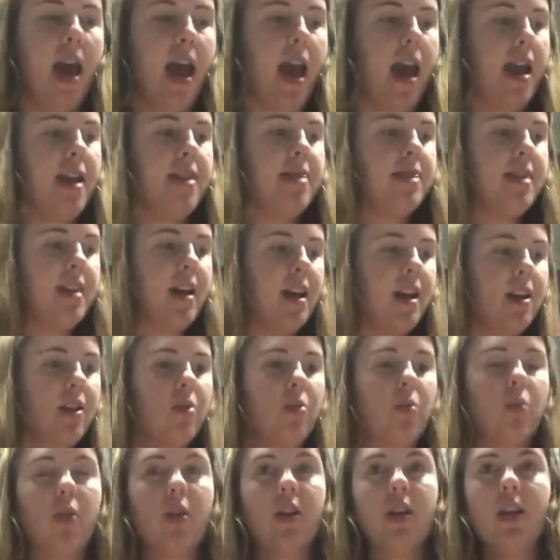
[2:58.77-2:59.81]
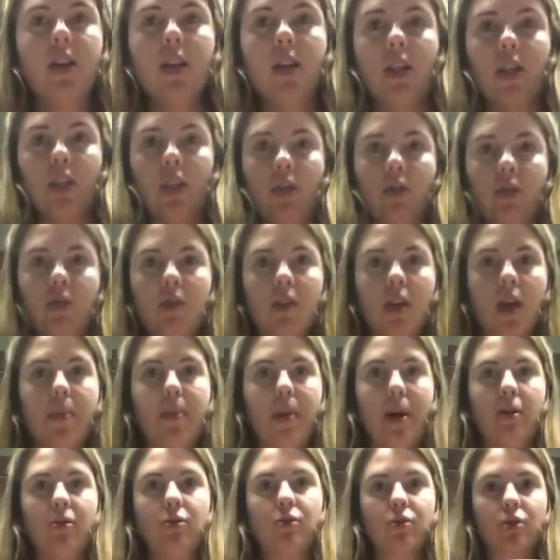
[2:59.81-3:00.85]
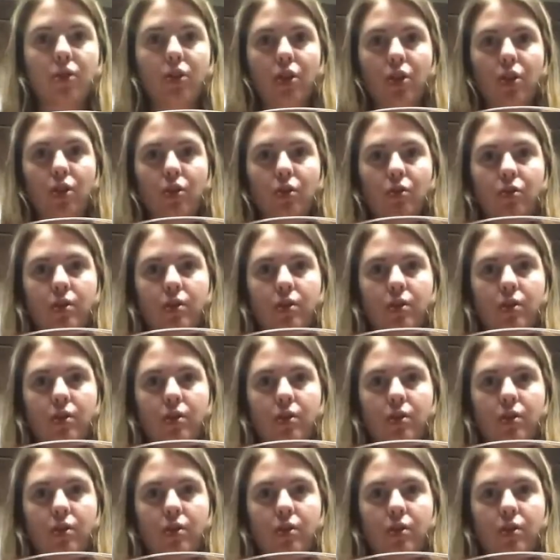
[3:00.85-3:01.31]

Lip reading: And then we're gonna use about 2